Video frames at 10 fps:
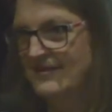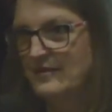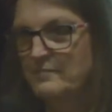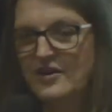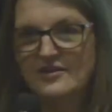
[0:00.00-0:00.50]

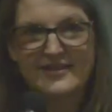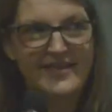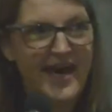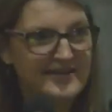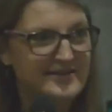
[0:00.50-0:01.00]
because
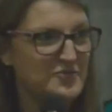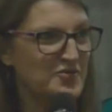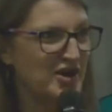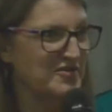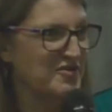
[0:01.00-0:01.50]
that is their
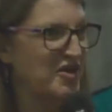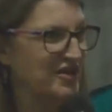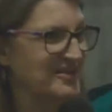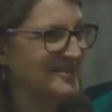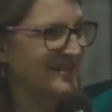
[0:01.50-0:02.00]
prior
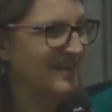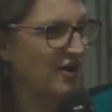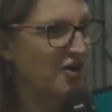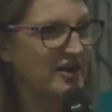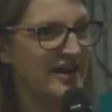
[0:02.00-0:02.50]
knowledge. They
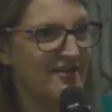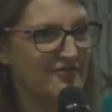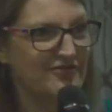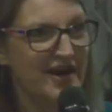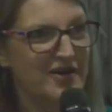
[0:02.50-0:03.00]
already have
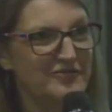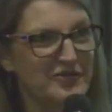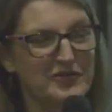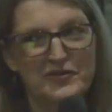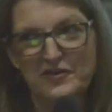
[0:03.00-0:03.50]
a file
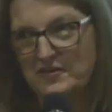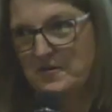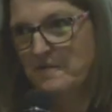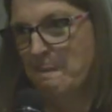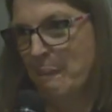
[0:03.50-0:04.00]

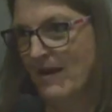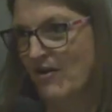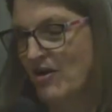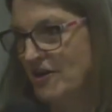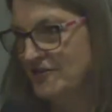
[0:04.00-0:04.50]
folder
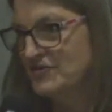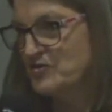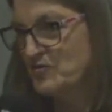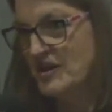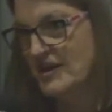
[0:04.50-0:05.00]
on
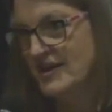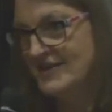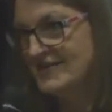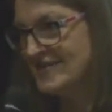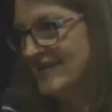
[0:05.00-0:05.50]

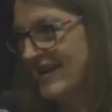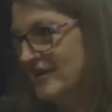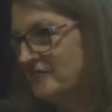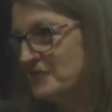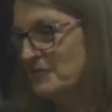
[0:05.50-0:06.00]
trees, and
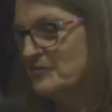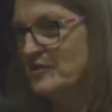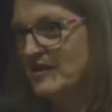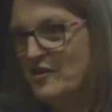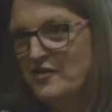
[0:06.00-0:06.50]
if they're
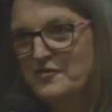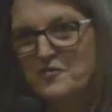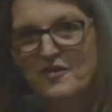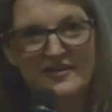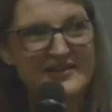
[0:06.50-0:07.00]
learning all the
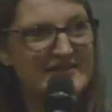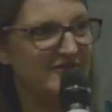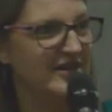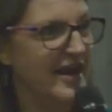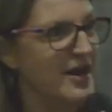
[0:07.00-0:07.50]
qualities of an